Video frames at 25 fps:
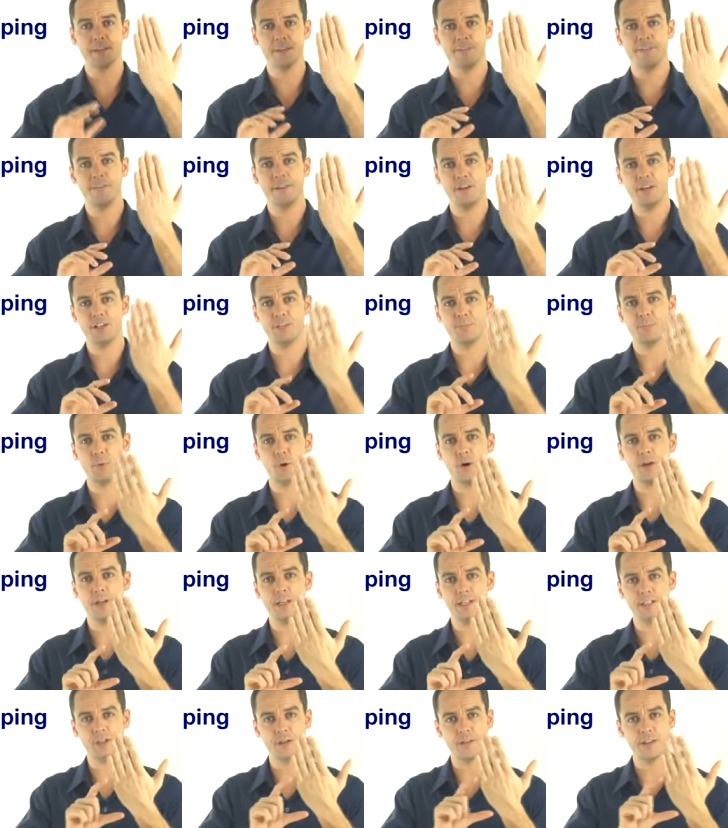the first
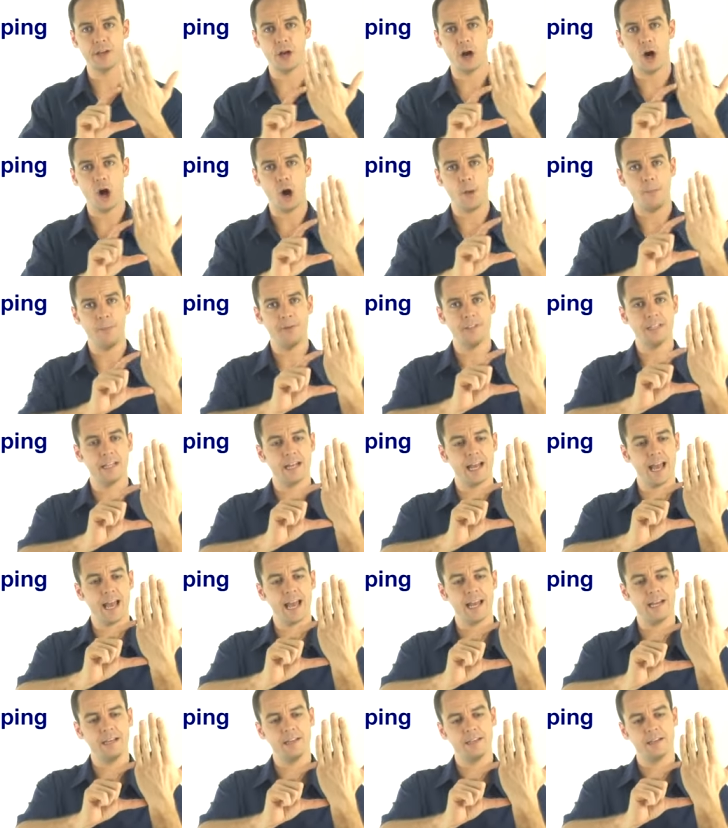point is on the opposite
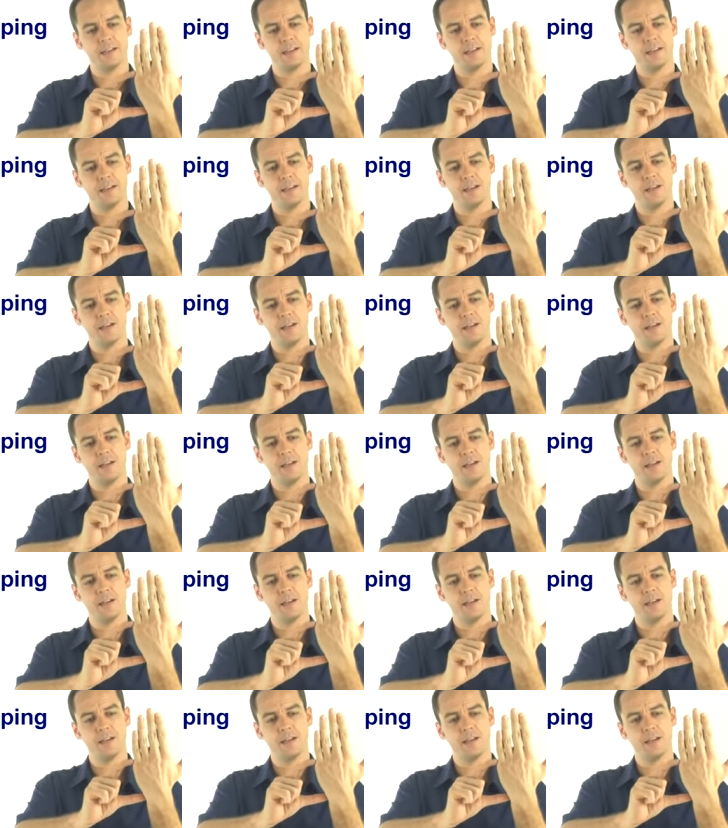hand,